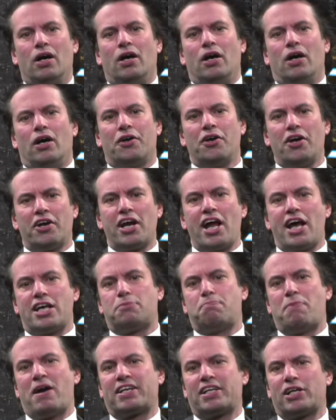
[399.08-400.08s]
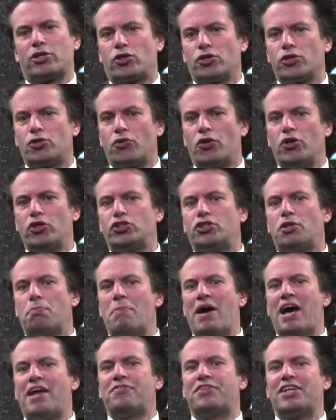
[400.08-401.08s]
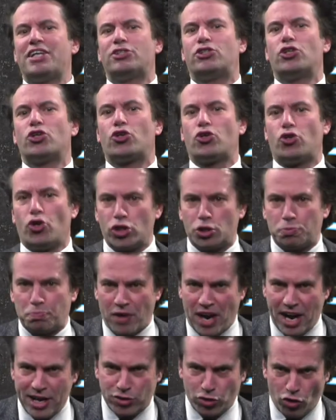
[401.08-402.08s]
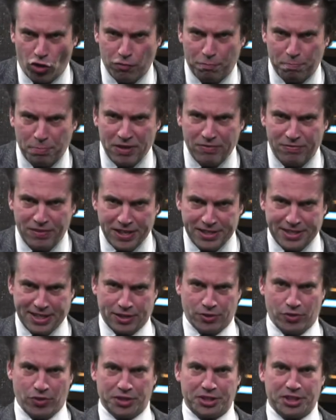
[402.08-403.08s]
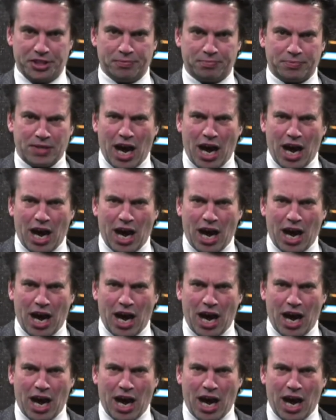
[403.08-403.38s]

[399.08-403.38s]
Another aspect that controls demand is the cost price of PV technology.